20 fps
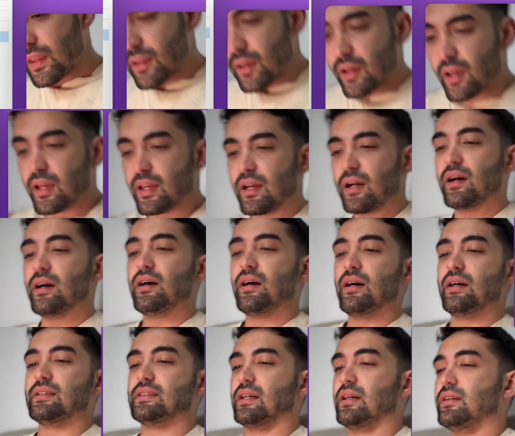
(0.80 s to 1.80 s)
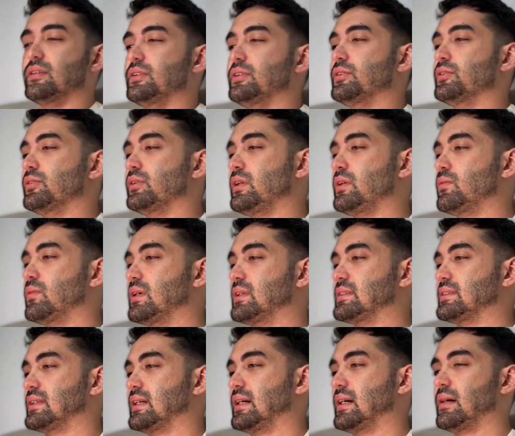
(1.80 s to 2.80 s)
Hey guys, how you doing?
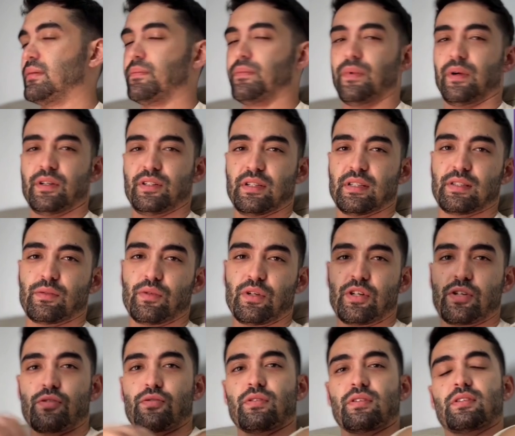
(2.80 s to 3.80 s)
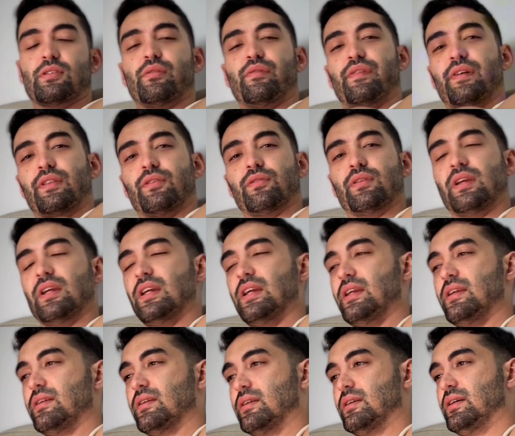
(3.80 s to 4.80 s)
What's up? I just switched to the sofa today.